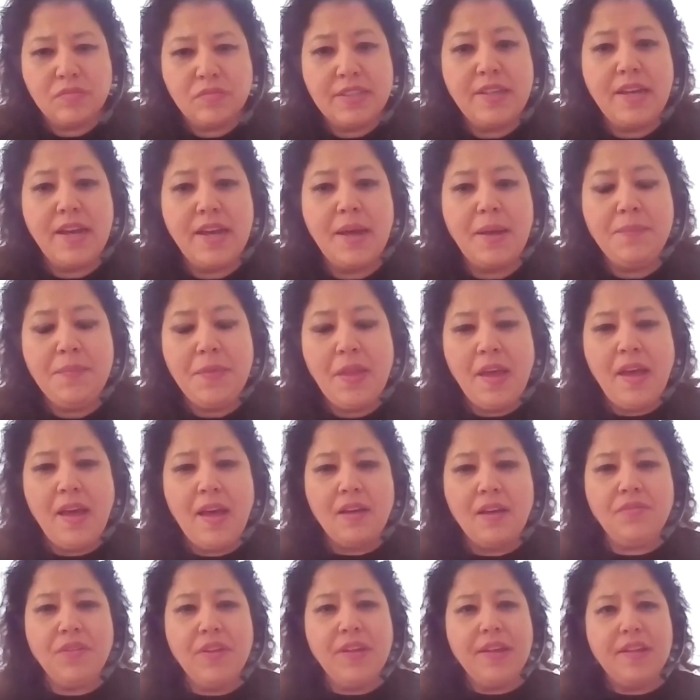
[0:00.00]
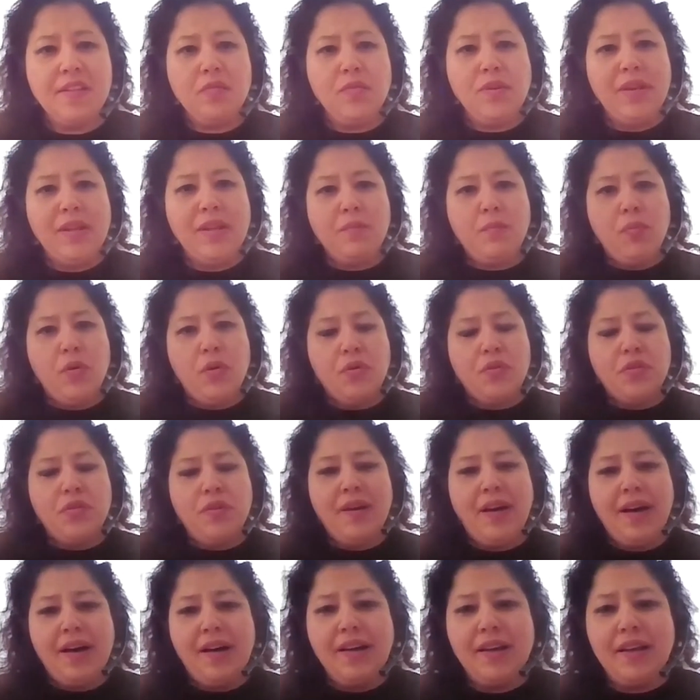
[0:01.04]
Yeah, I think it's really important you
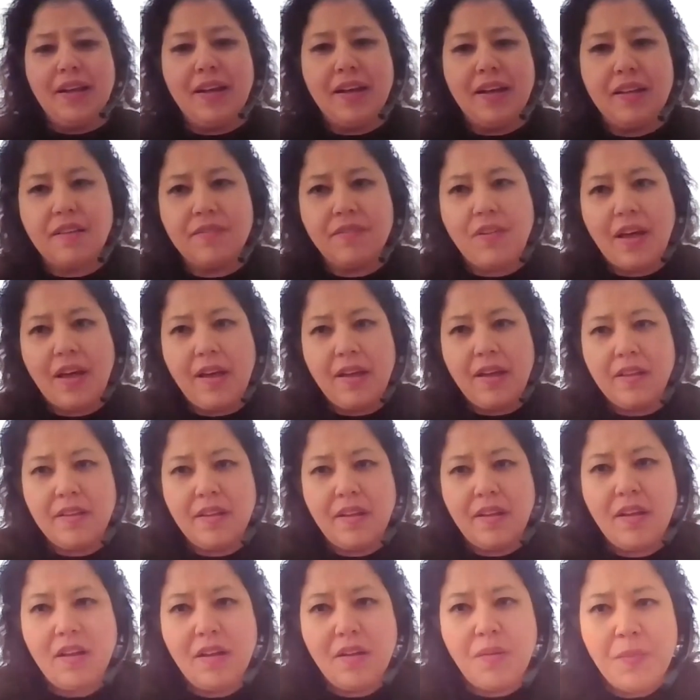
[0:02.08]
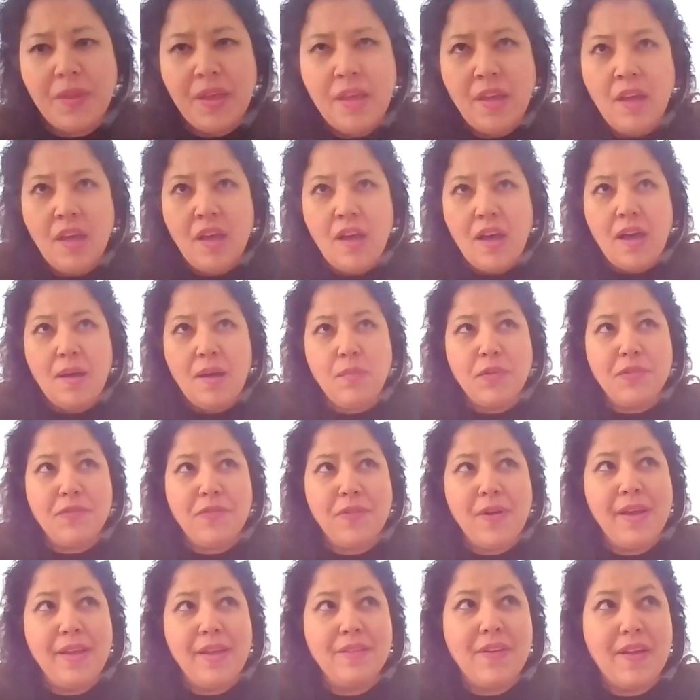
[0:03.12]
highlight that. I'm
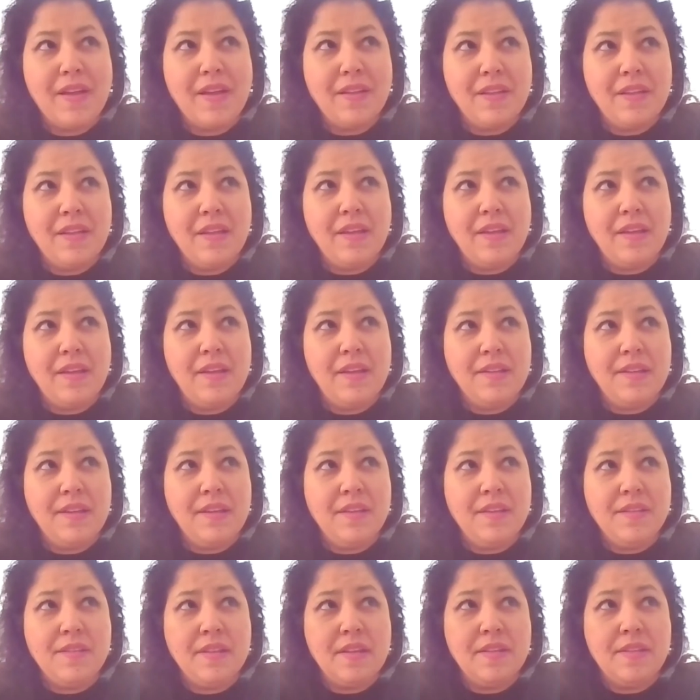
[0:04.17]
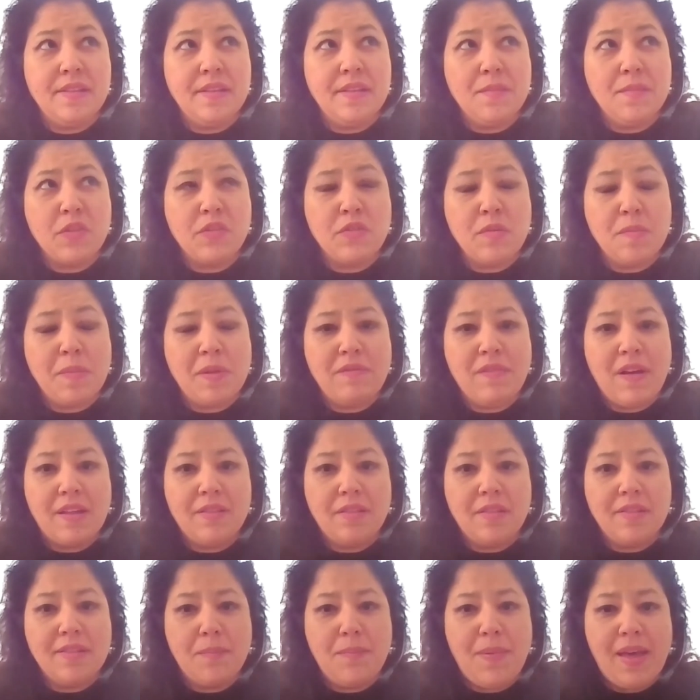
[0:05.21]
afraid that it seems to be
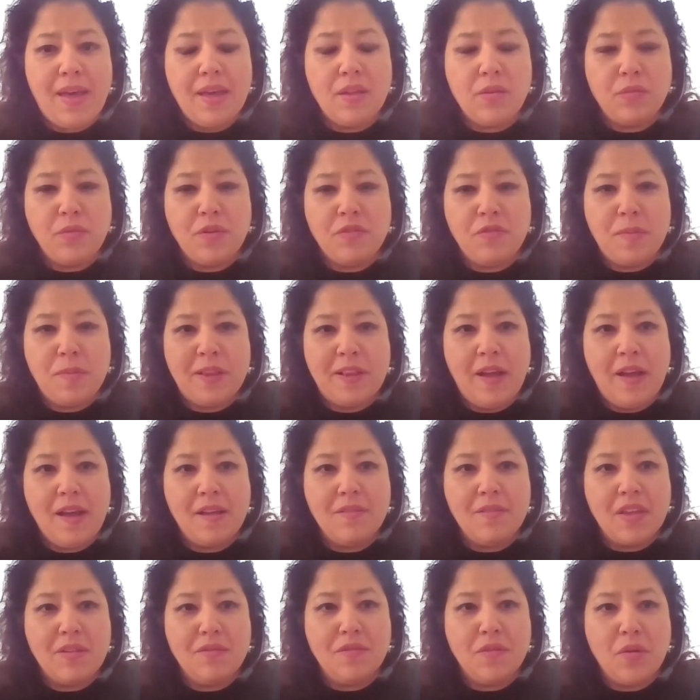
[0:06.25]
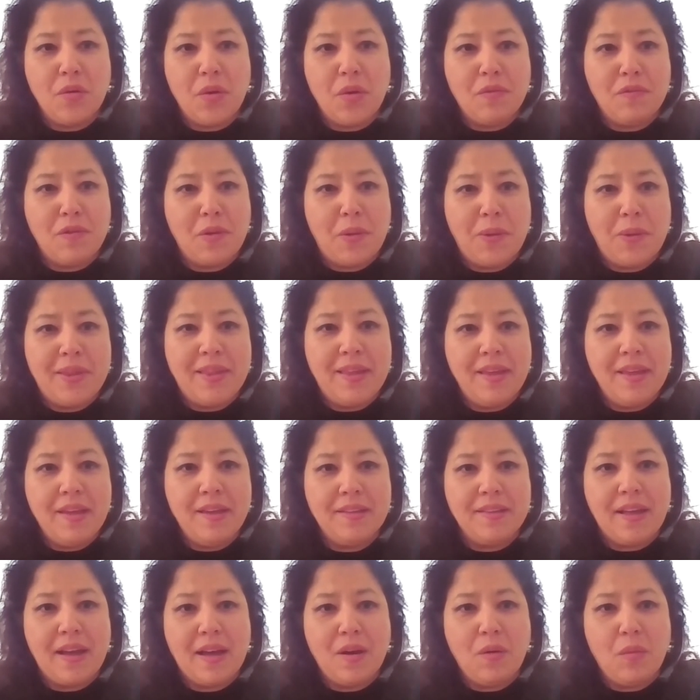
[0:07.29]
that debate we've been having for over a year
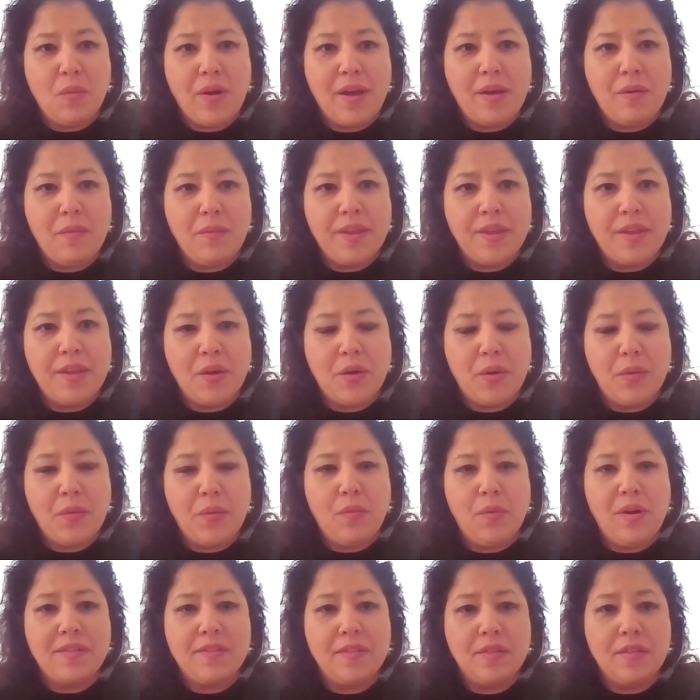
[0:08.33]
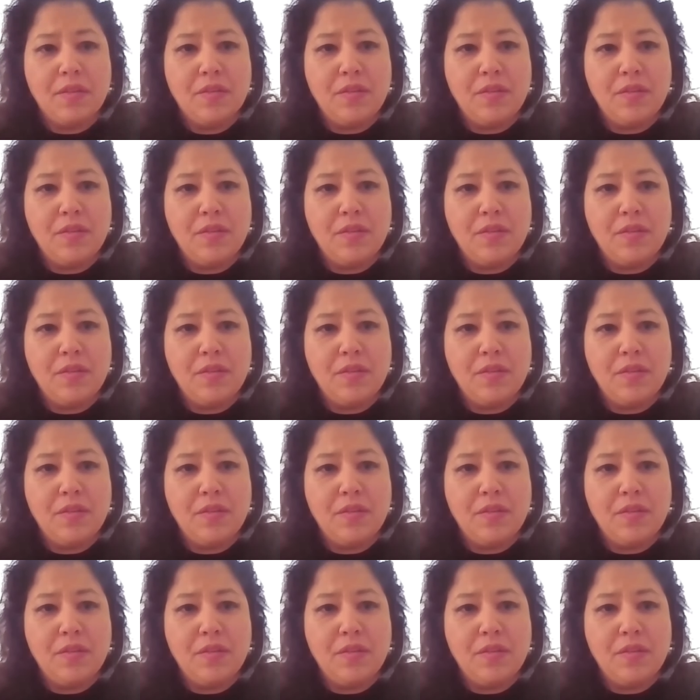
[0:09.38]
now, where we go one